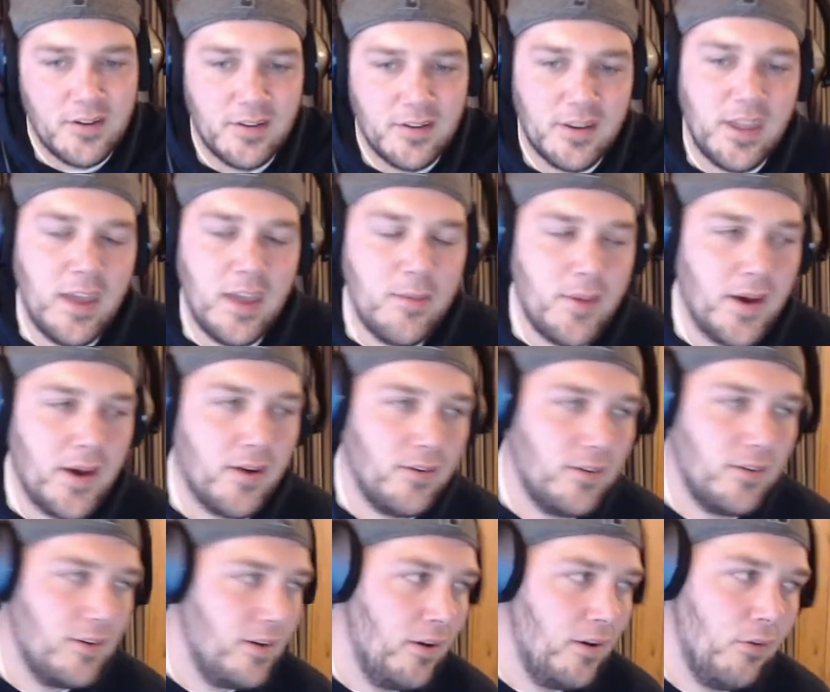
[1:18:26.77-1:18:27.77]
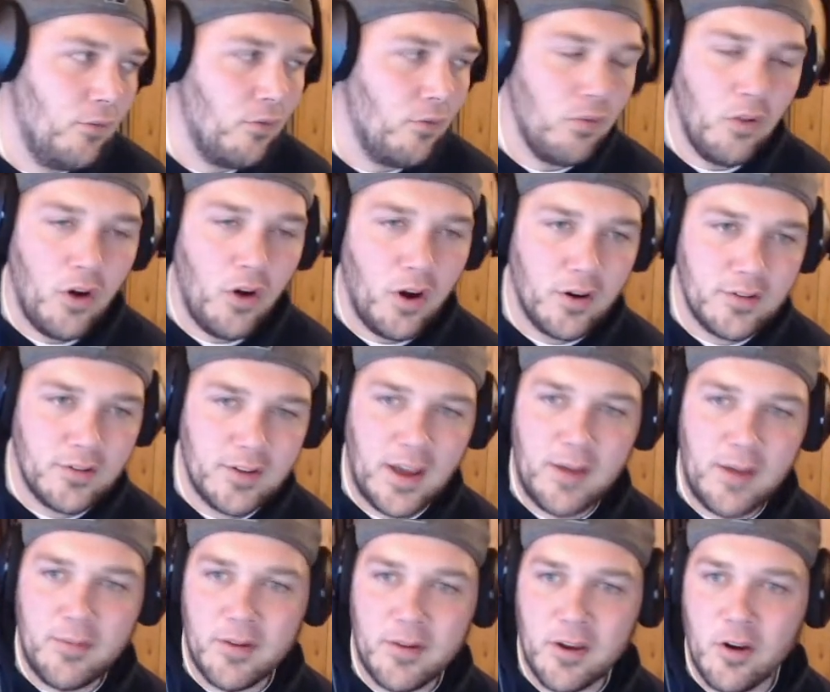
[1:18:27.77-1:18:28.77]
Came out a long
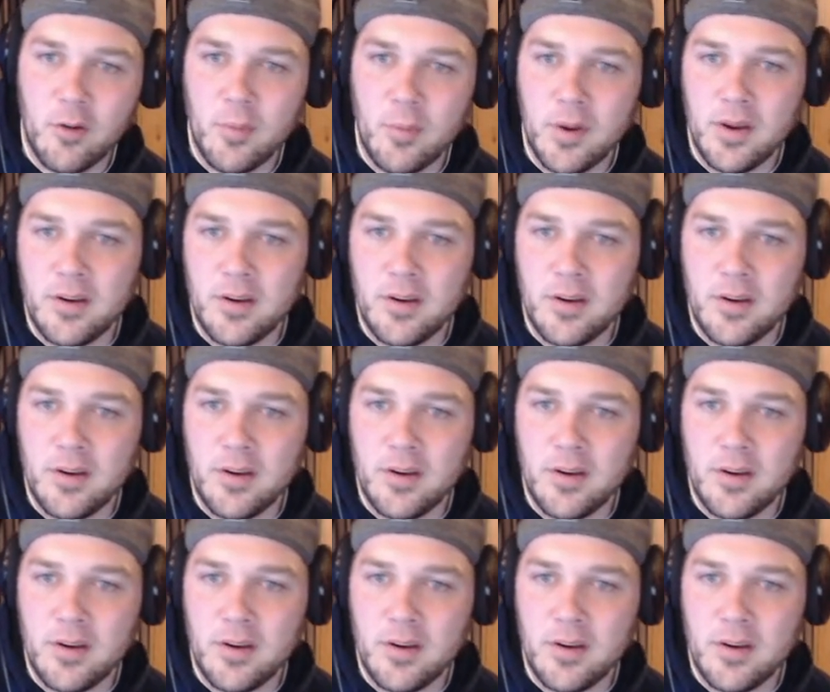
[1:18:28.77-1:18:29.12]
time ago, but